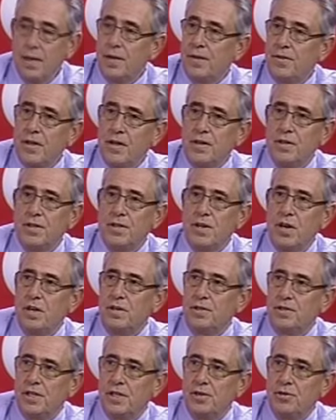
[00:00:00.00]
Thunder
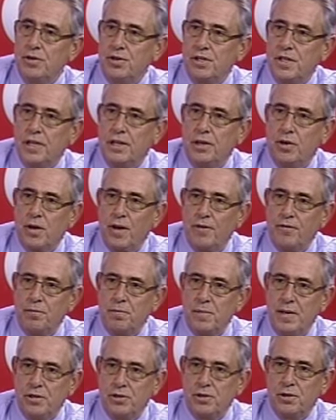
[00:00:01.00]
Dance, interestingly, you haven't
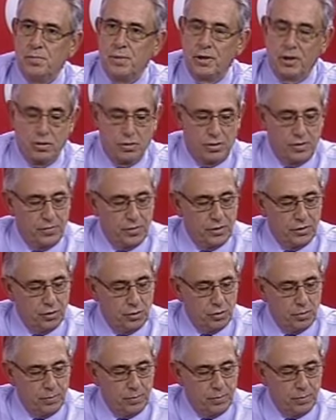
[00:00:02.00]
mentioned because of the draw,